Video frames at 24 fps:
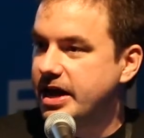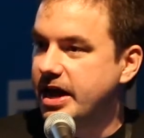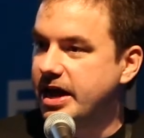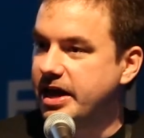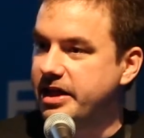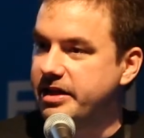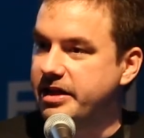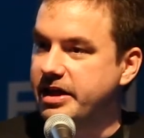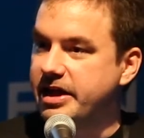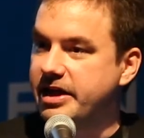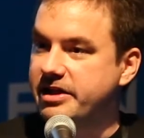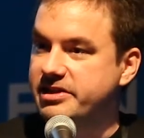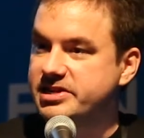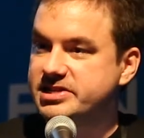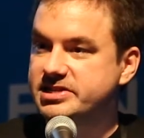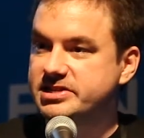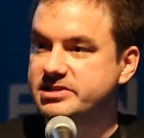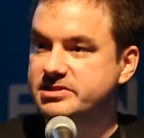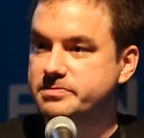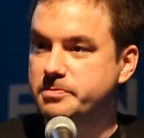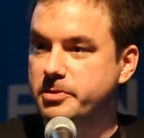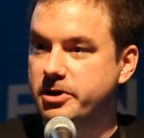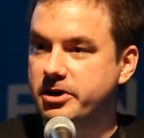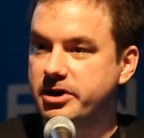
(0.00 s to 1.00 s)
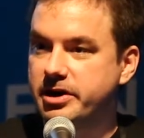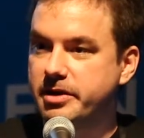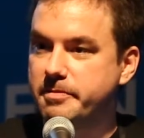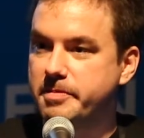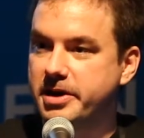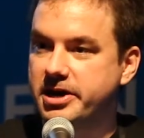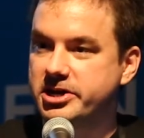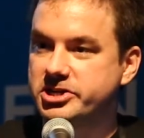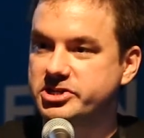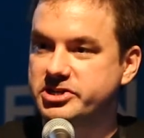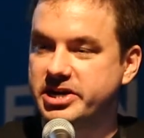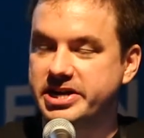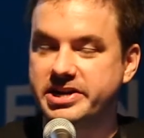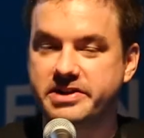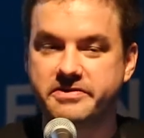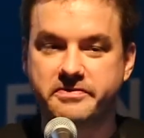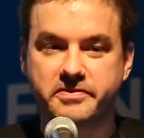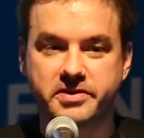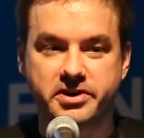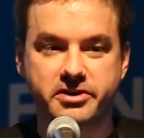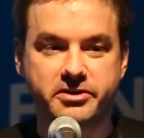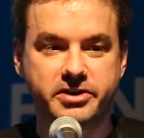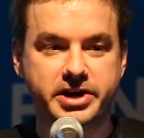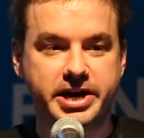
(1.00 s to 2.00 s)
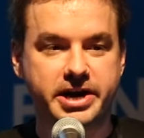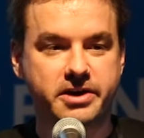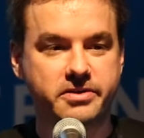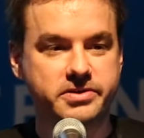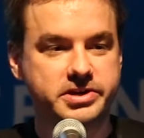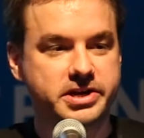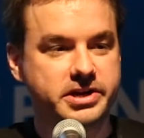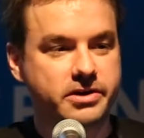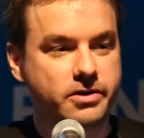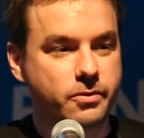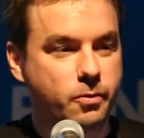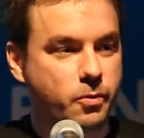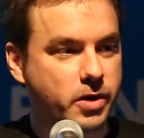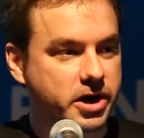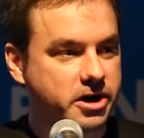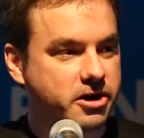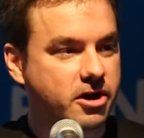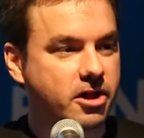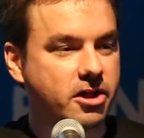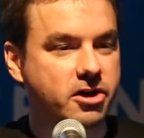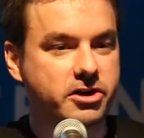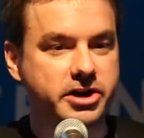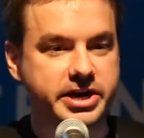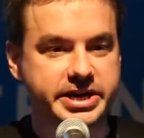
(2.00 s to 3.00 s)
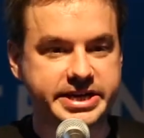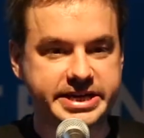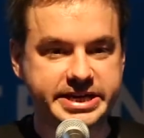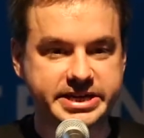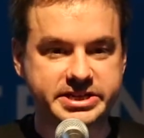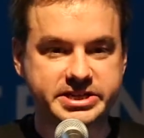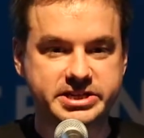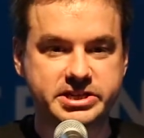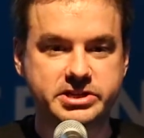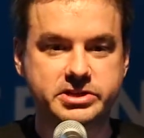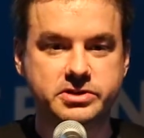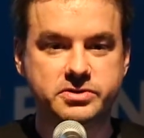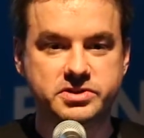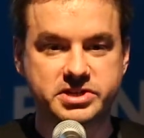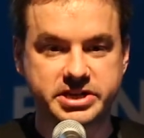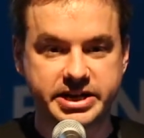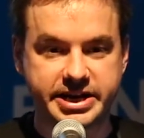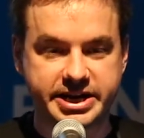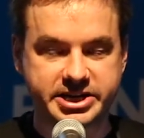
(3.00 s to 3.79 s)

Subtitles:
And it's smart about trying to figure out what caller IDs to use.